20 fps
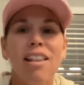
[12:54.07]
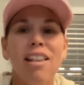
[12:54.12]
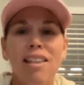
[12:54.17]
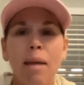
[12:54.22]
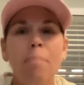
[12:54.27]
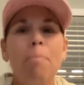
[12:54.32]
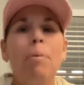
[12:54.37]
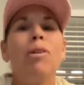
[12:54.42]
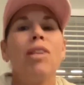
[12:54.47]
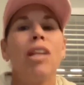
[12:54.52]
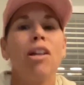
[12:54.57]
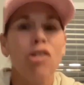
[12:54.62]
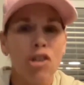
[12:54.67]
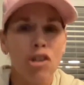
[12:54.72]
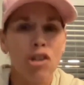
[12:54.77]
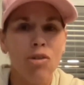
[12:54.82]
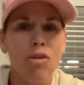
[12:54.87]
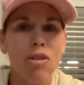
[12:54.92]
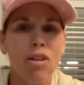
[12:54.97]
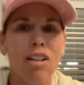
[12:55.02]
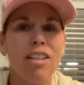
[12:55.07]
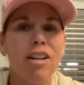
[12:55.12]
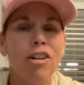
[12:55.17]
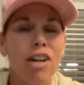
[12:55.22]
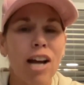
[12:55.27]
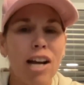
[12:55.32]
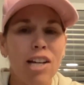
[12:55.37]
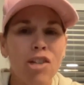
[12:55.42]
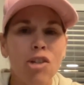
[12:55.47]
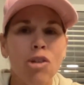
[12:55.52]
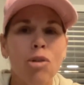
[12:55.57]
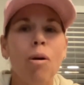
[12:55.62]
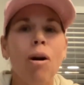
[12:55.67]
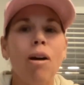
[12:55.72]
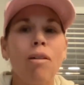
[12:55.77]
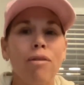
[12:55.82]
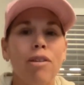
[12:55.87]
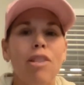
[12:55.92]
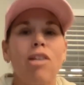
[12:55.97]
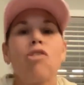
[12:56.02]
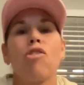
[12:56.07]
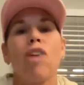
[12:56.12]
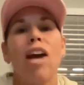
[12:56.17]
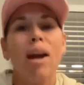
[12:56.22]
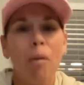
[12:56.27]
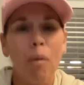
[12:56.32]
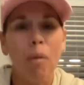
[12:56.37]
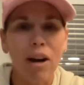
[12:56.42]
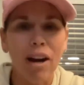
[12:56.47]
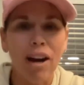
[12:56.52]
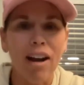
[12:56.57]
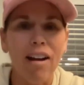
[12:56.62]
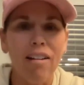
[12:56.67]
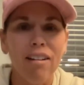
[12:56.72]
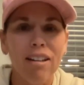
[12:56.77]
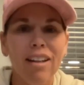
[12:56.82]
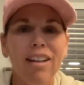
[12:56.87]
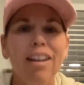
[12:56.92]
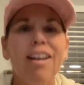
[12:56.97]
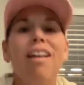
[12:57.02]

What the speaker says: They put their shoes on, their nice shoe on for the track workout.